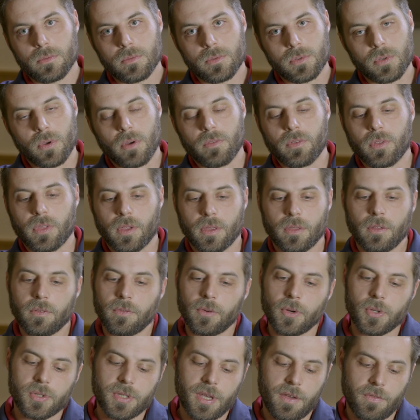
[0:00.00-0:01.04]
So everything on the
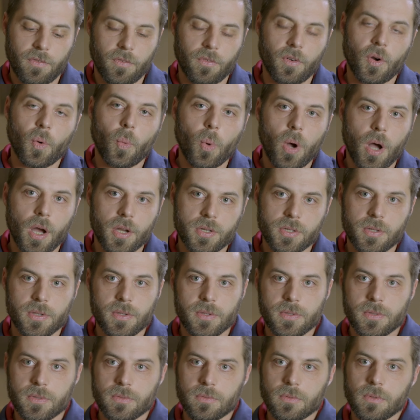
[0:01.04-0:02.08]
first half of our wash
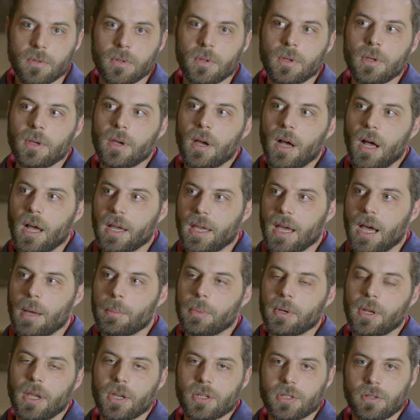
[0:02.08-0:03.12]
is a
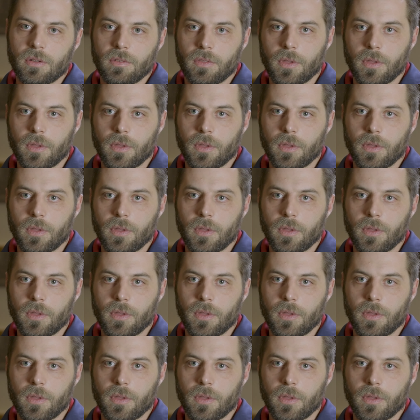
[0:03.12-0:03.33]
combination of